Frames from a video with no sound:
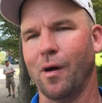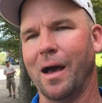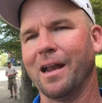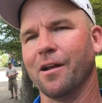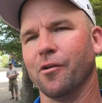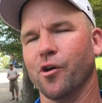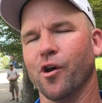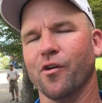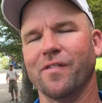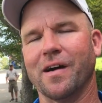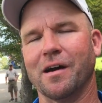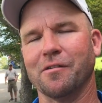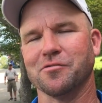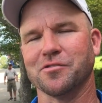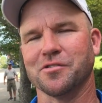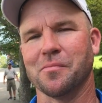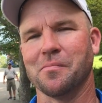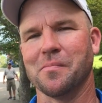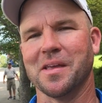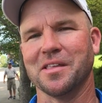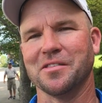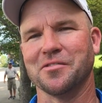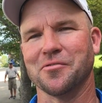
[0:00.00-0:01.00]
Well, I don't know if I was
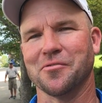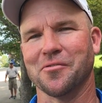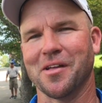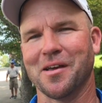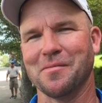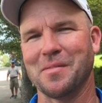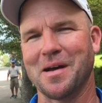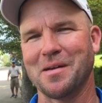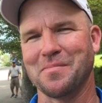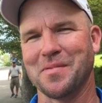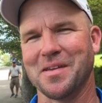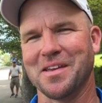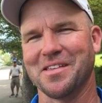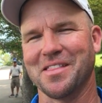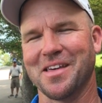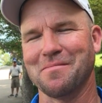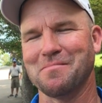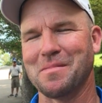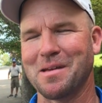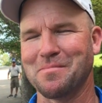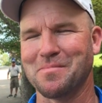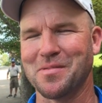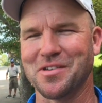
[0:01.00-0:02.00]
the mentor. That
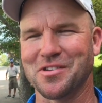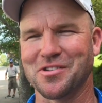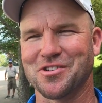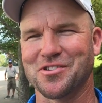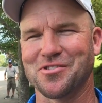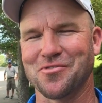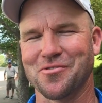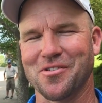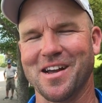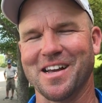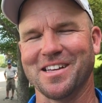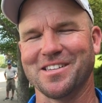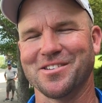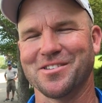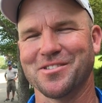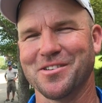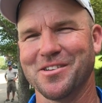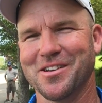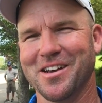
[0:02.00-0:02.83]
might be a stretch.